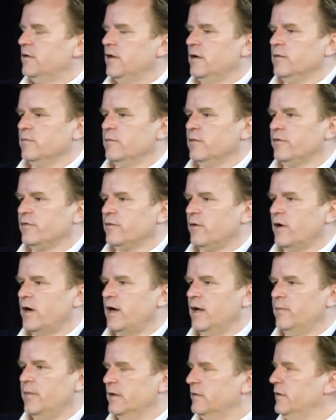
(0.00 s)
They could
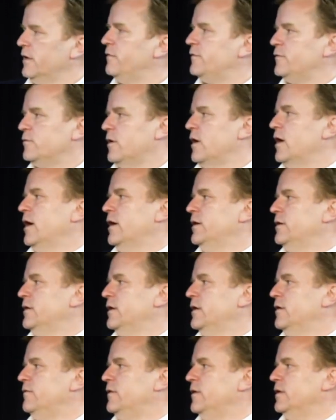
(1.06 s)
prescribe a lift ride
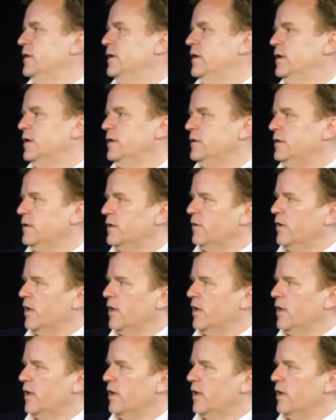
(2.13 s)
if you need